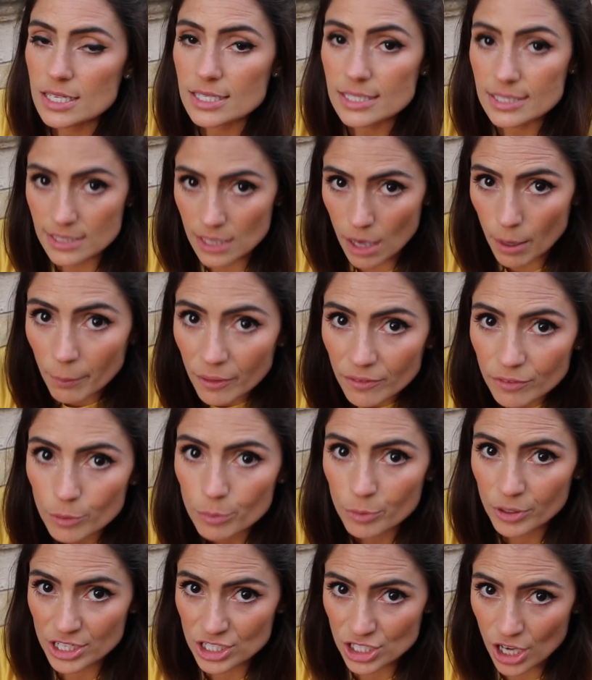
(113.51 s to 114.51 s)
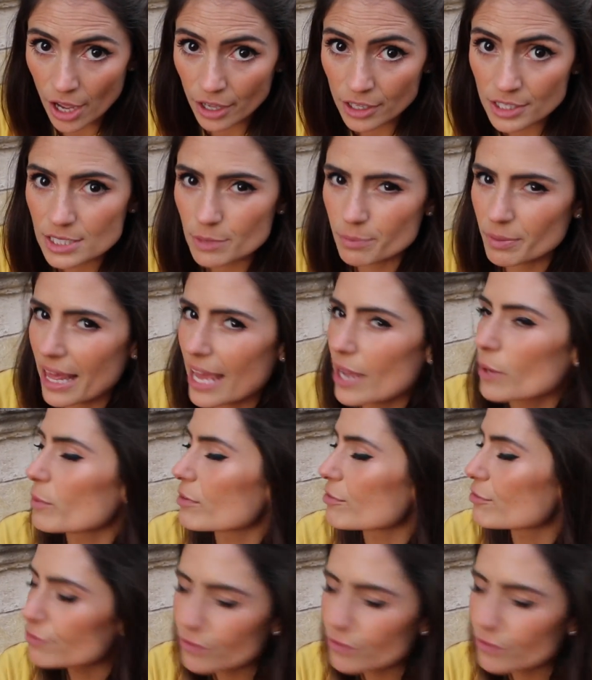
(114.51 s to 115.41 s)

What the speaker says: Some of the British Isles are playing with